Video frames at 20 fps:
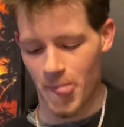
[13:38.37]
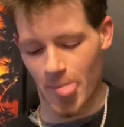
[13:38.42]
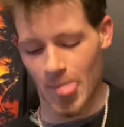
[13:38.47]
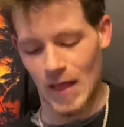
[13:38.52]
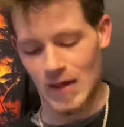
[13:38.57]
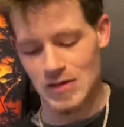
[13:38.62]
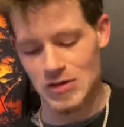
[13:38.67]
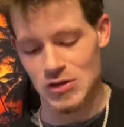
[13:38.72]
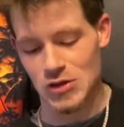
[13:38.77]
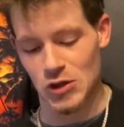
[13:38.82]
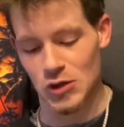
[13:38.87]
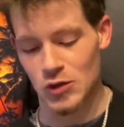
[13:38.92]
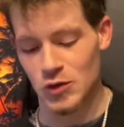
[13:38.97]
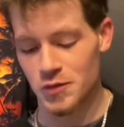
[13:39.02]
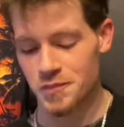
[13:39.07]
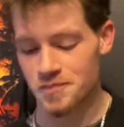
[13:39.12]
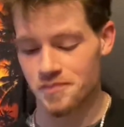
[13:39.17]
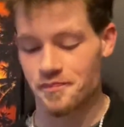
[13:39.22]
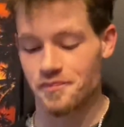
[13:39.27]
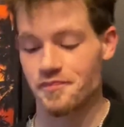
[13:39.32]
So,
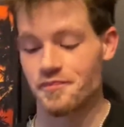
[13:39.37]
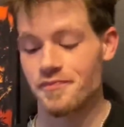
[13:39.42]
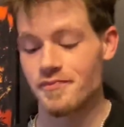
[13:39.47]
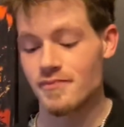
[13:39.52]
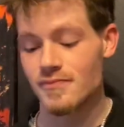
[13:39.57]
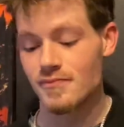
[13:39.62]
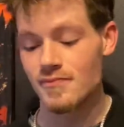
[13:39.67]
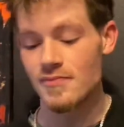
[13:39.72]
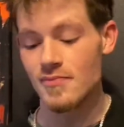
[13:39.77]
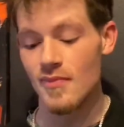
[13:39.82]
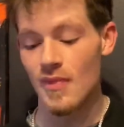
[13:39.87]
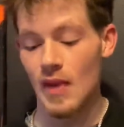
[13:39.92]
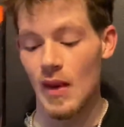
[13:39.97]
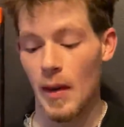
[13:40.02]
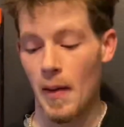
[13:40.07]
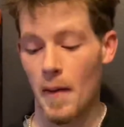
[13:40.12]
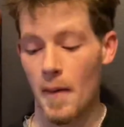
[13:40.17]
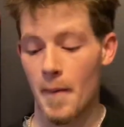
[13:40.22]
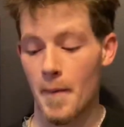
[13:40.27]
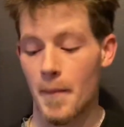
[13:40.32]

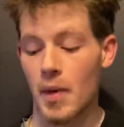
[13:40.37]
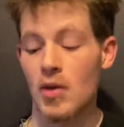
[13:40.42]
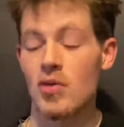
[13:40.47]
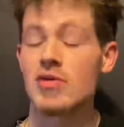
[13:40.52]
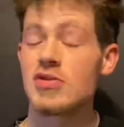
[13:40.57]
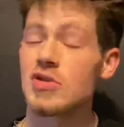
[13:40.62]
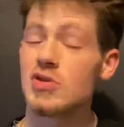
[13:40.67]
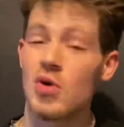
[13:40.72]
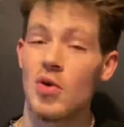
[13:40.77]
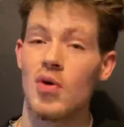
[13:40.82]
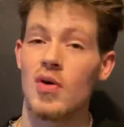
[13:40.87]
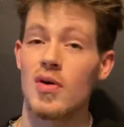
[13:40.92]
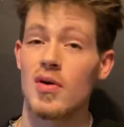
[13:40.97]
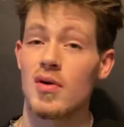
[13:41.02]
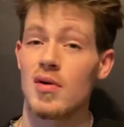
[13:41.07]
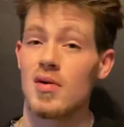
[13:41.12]
both score.